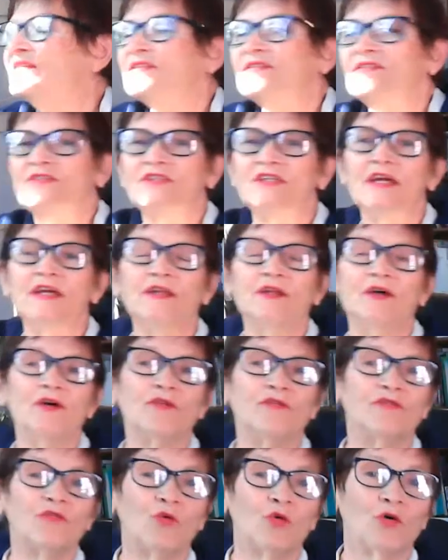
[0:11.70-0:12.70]

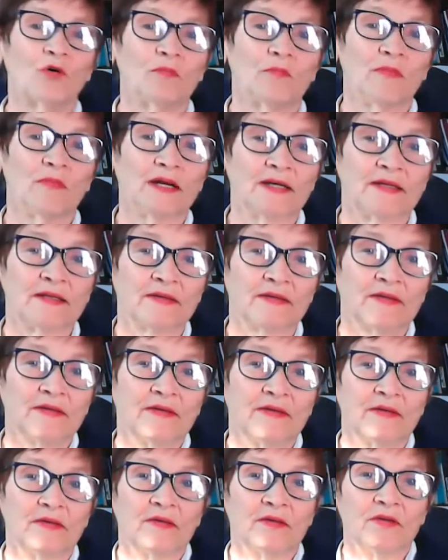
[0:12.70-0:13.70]
10:04 my
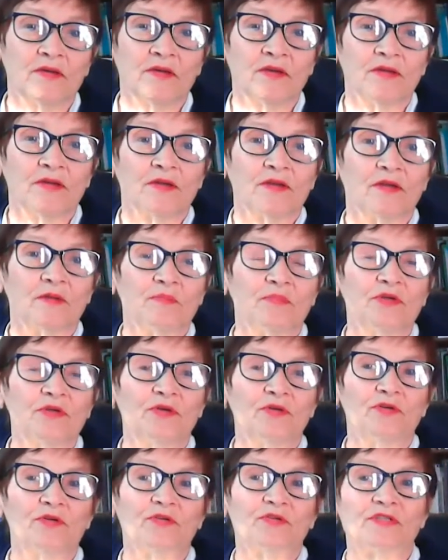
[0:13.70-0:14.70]

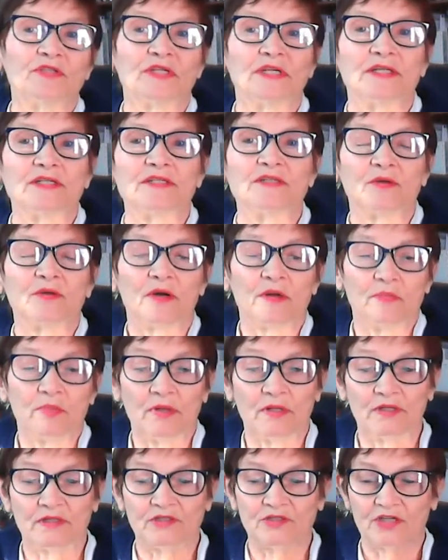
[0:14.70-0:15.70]
computer says, so I
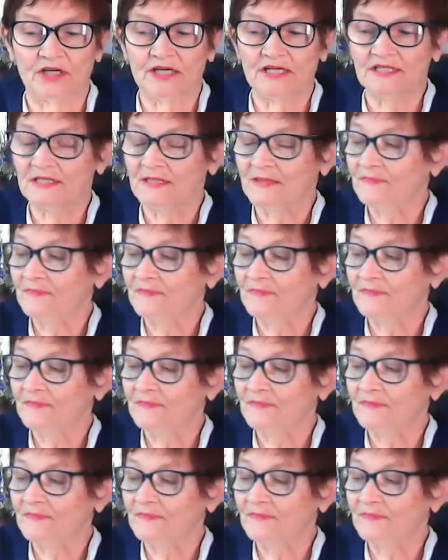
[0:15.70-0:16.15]
apologize.